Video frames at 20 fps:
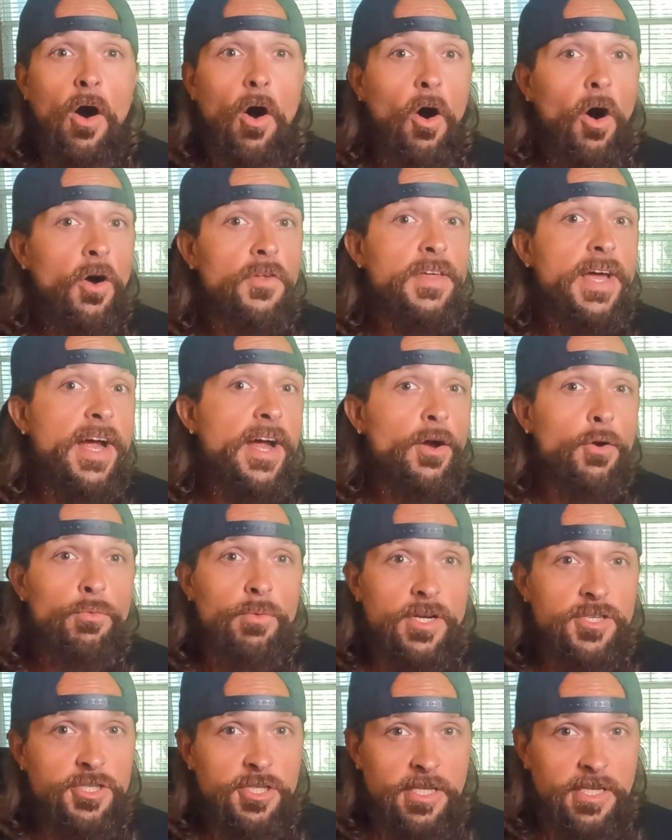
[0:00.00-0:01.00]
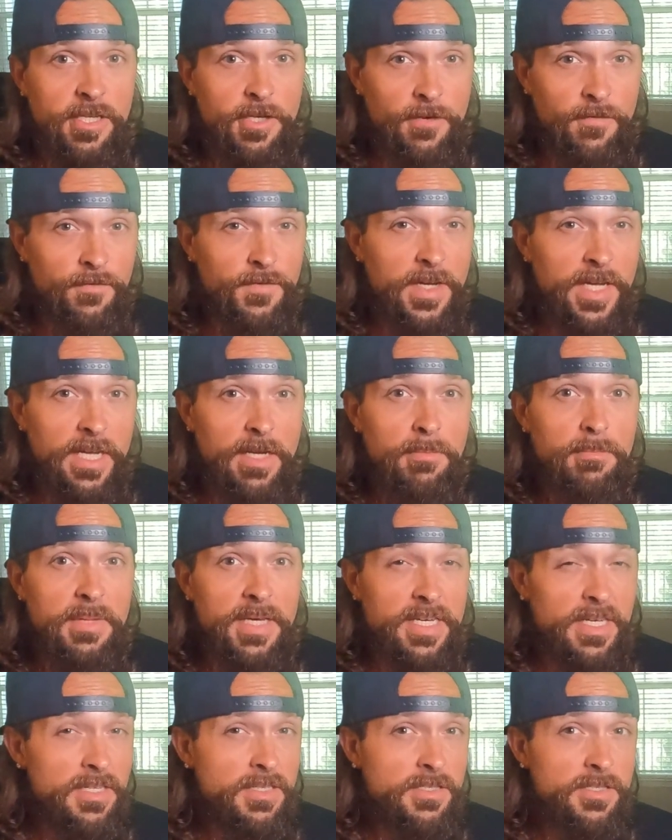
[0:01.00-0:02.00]
all the air rushing to your feet
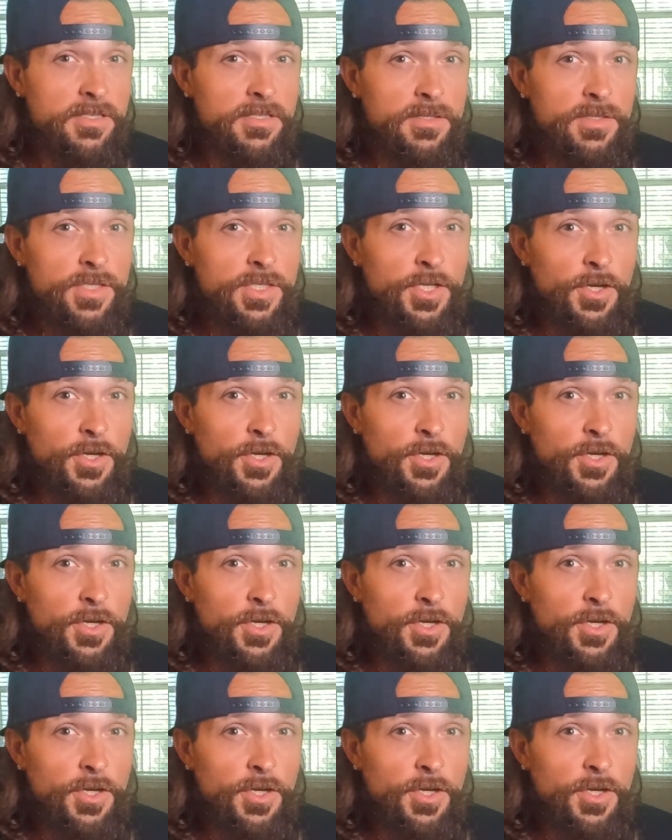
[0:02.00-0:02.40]
because